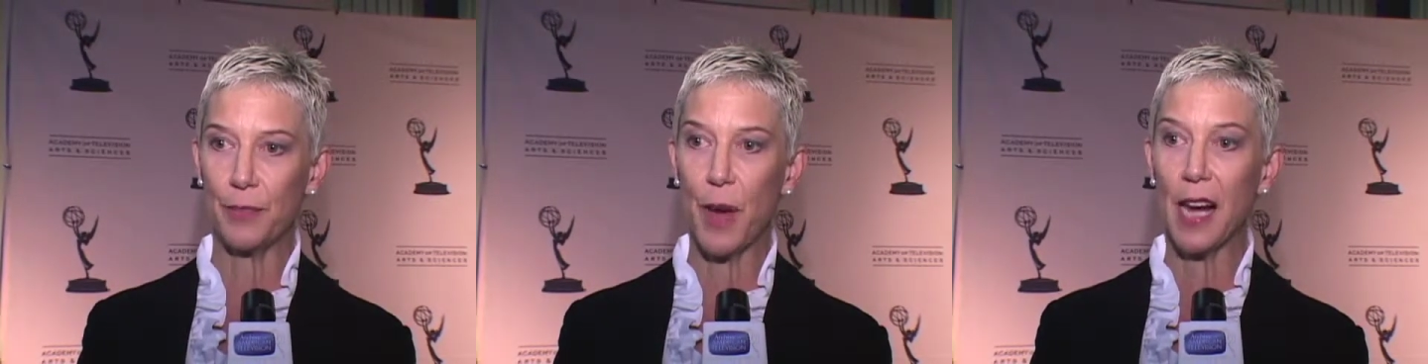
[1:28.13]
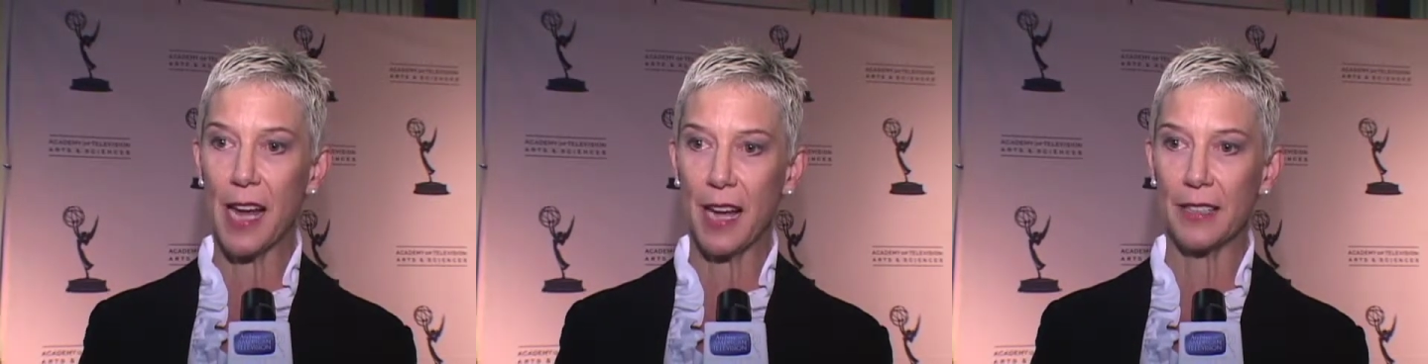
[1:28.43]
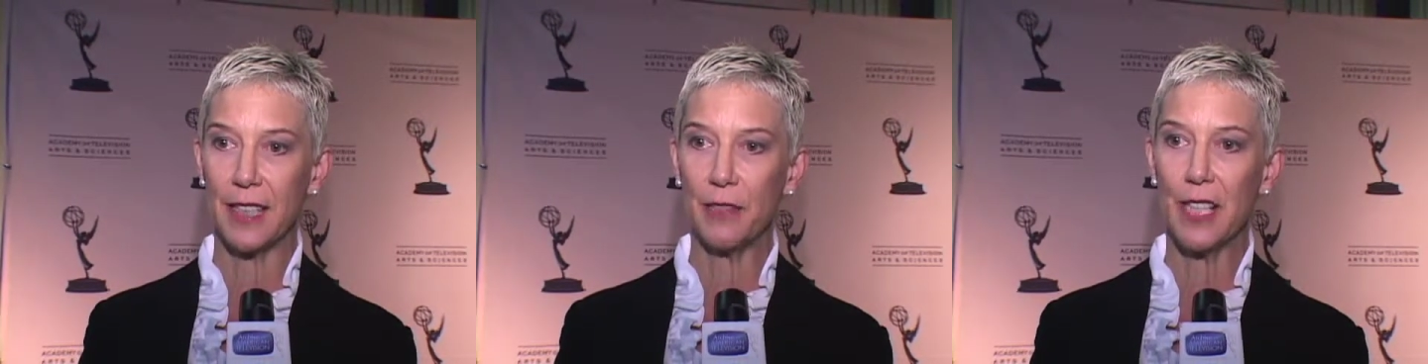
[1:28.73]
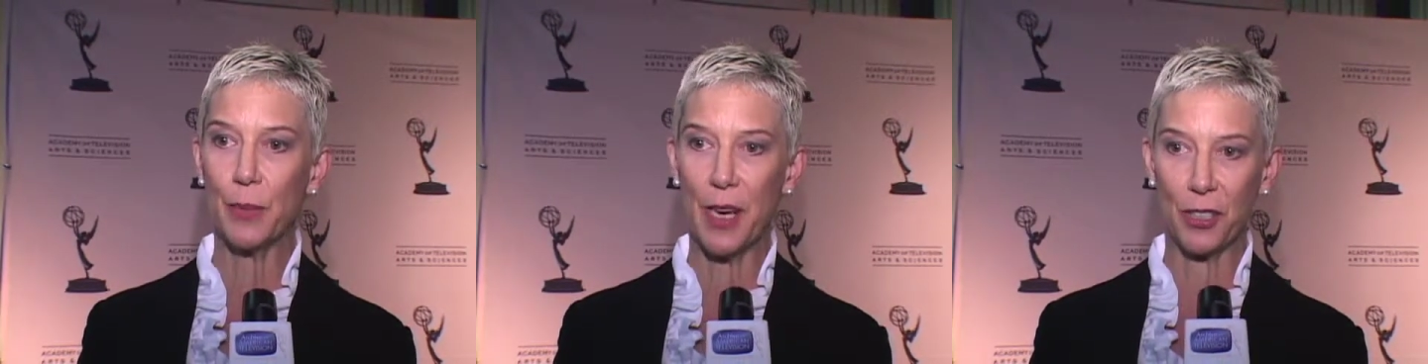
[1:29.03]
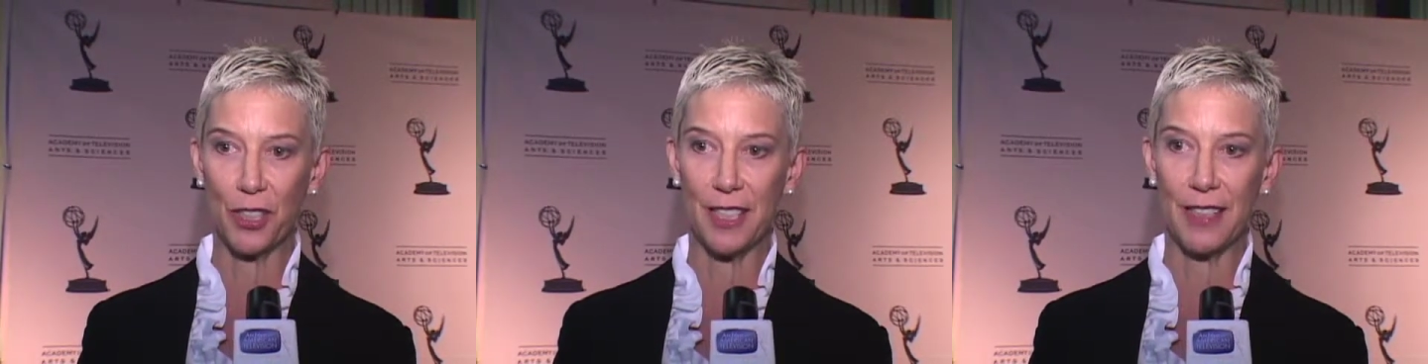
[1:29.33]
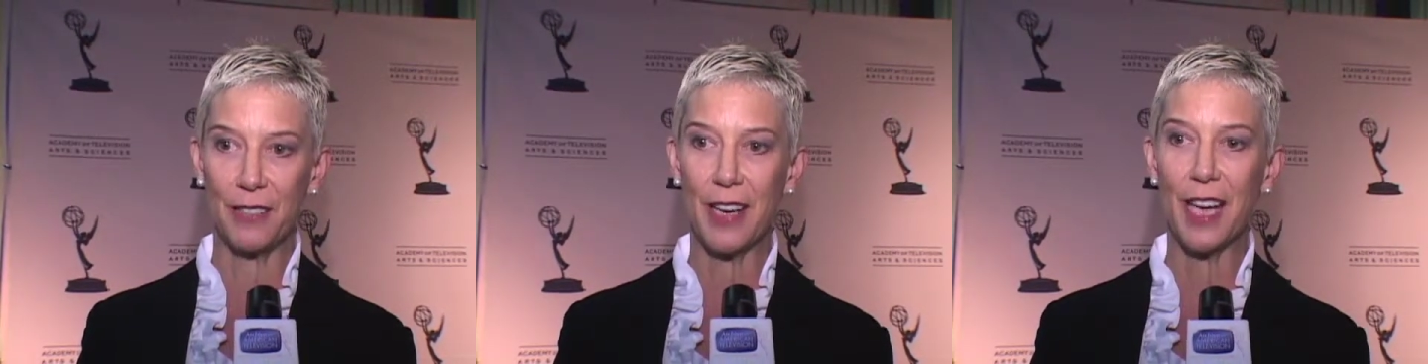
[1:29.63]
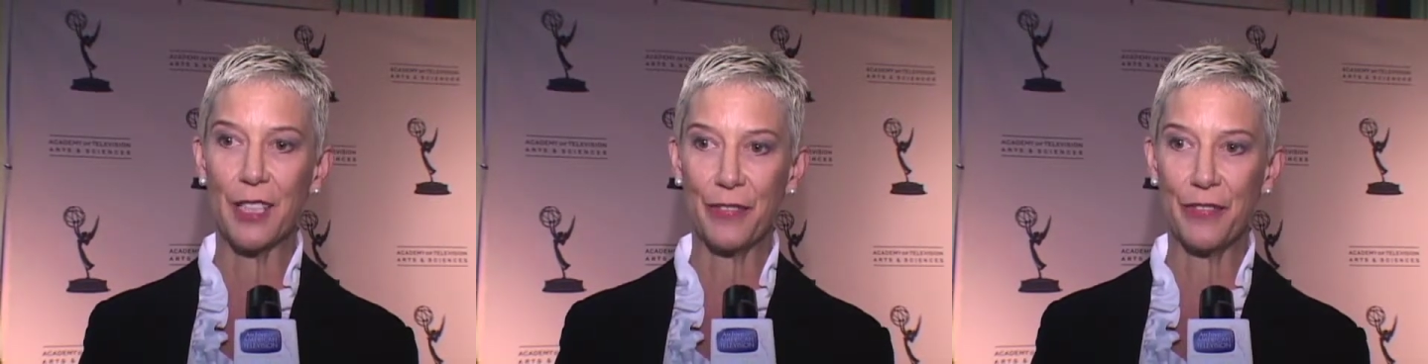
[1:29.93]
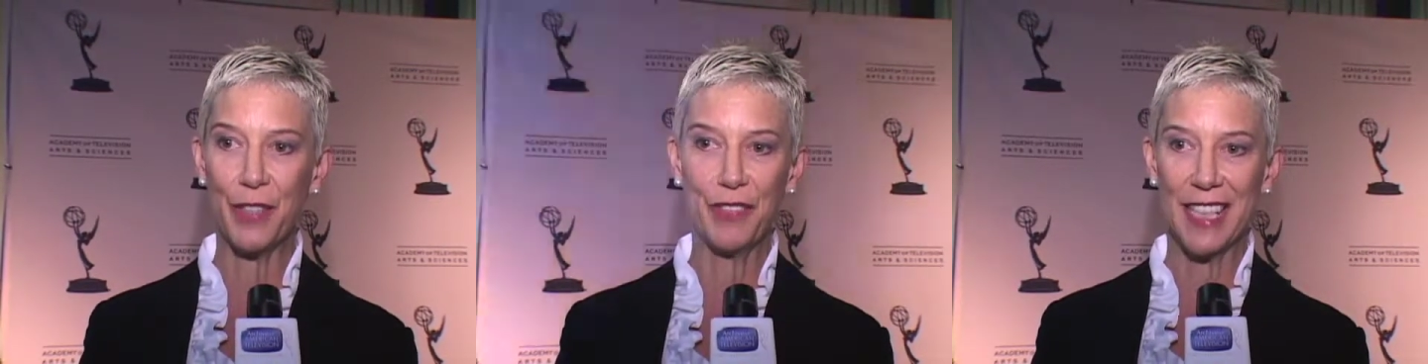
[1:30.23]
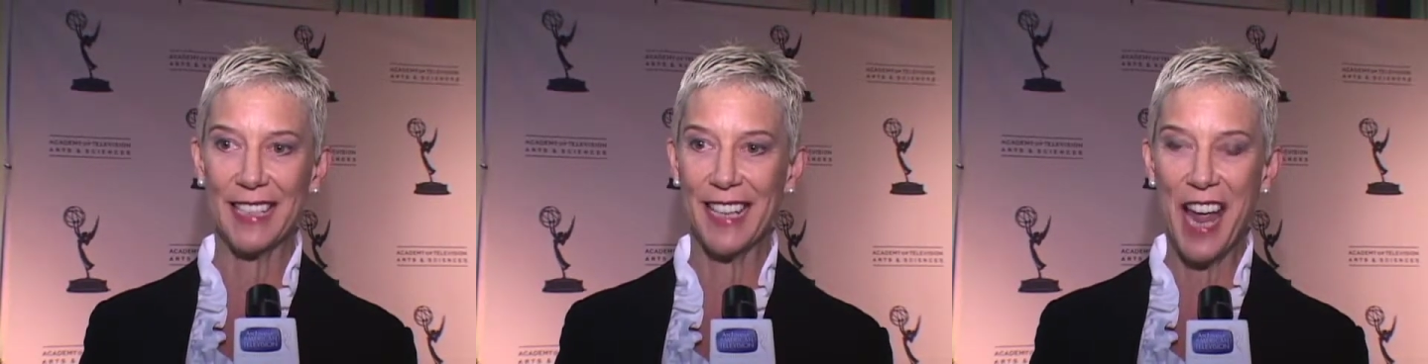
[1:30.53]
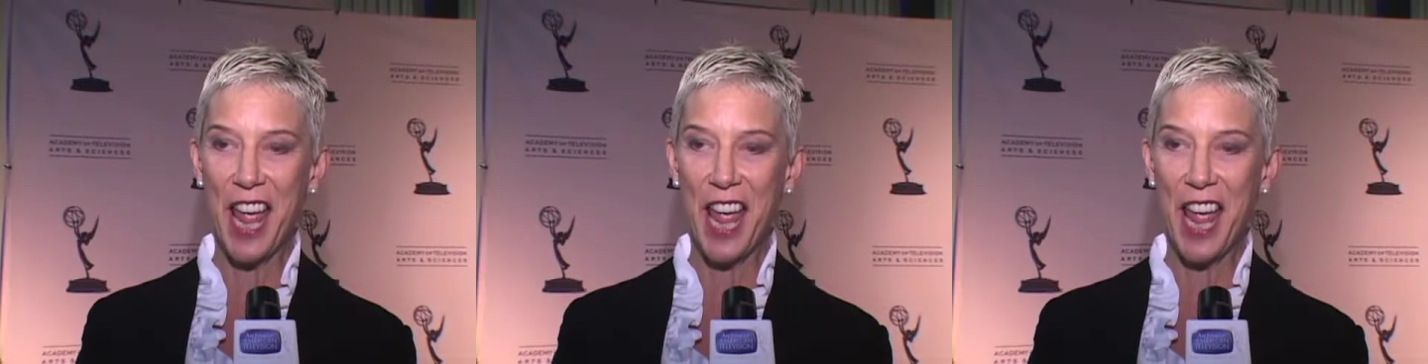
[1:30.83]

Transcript: Pontiac TV specials in the 1950s,